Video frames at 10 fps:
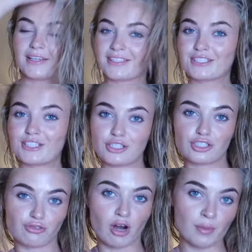like
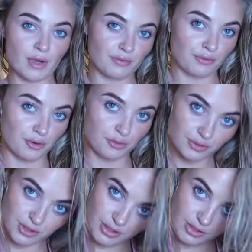to dry my
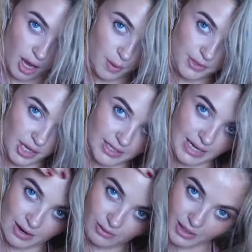roots upside
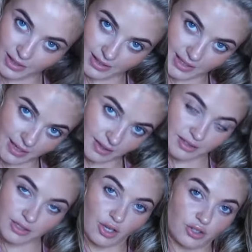down like
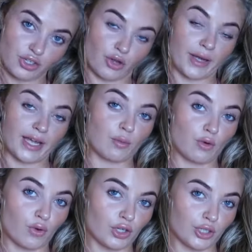this, so I get
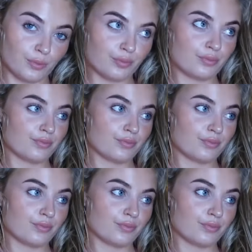more volume.